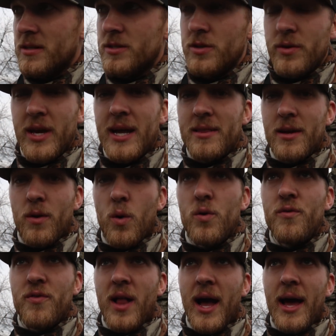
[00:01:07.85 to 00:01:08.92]
So you got that
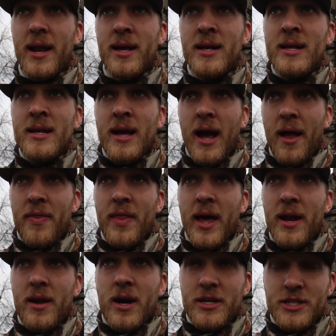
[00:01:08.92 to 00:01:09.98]
oak flat, and
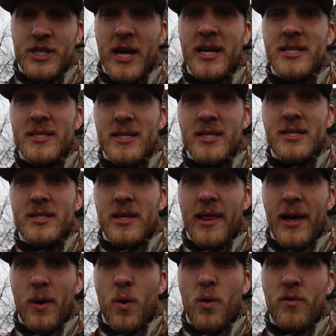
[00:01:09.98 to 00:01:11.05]
then adjacent to
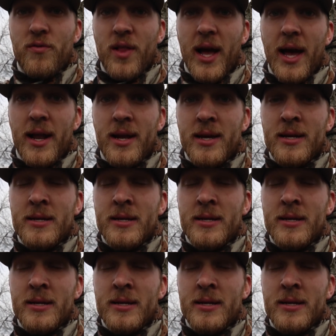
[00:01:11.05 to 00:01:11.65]
that oak flat